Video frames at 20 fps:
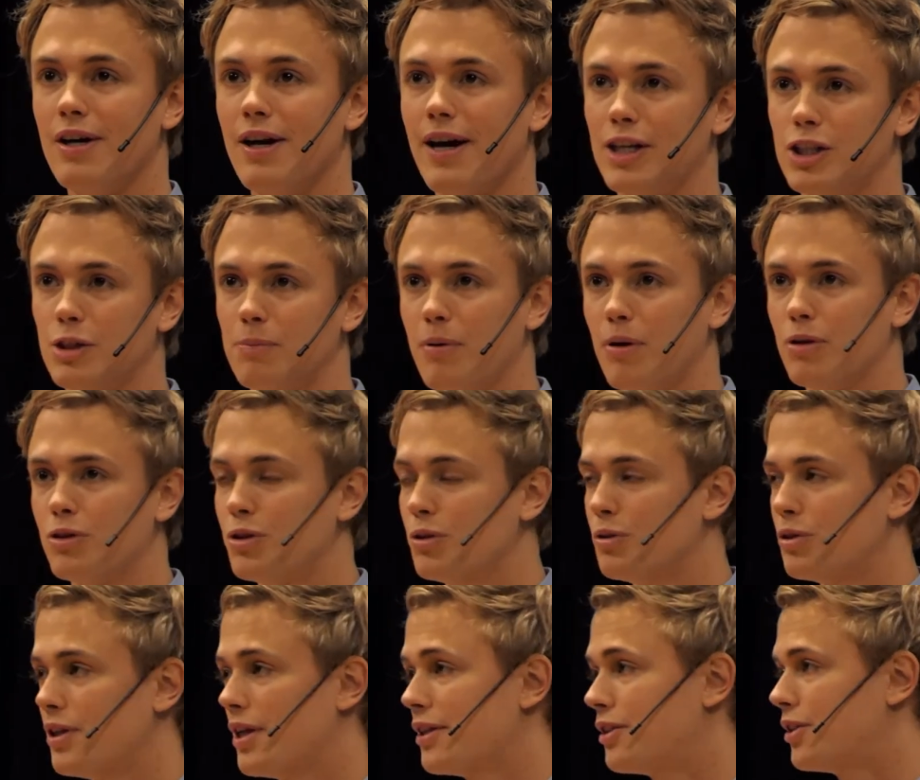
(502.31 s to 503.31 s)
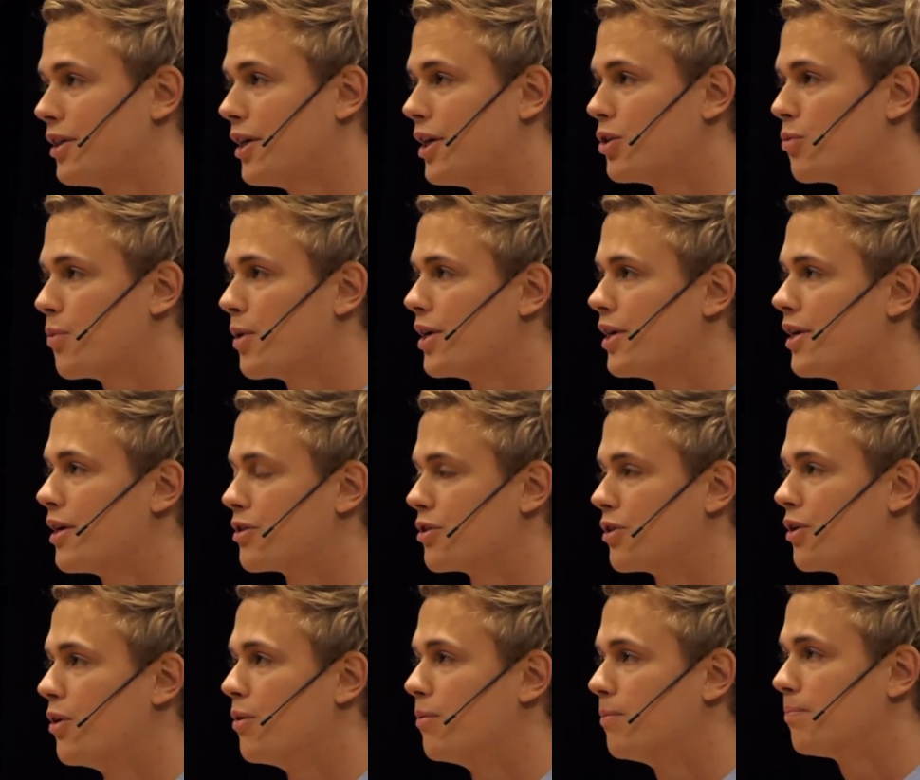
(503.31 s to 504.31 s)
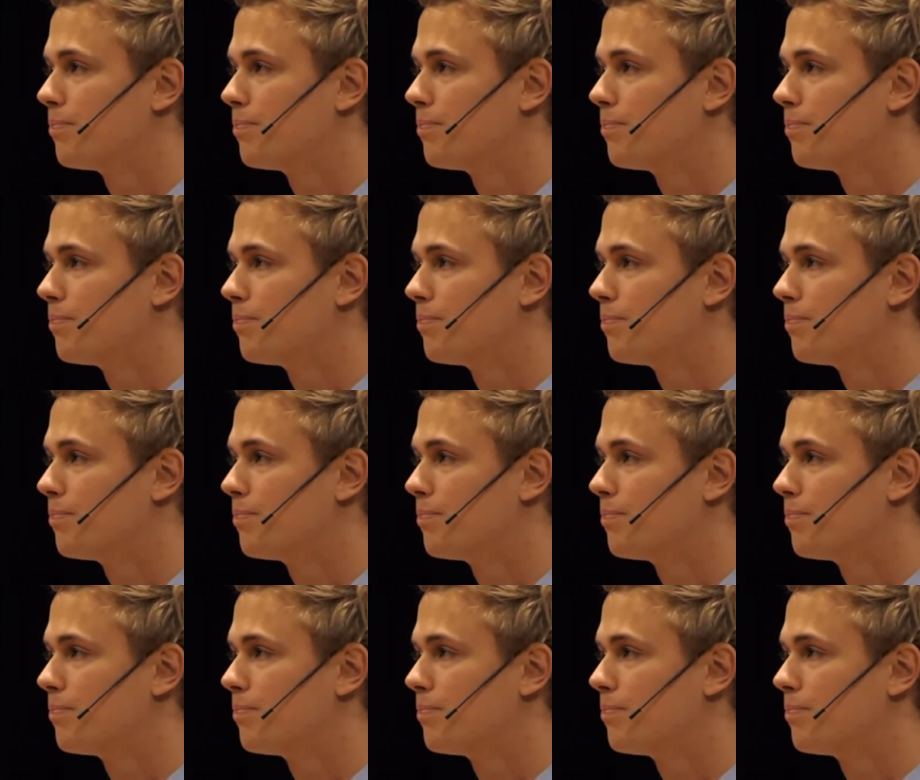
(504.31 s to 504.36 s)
as opposed to, let's say, 20 years ago.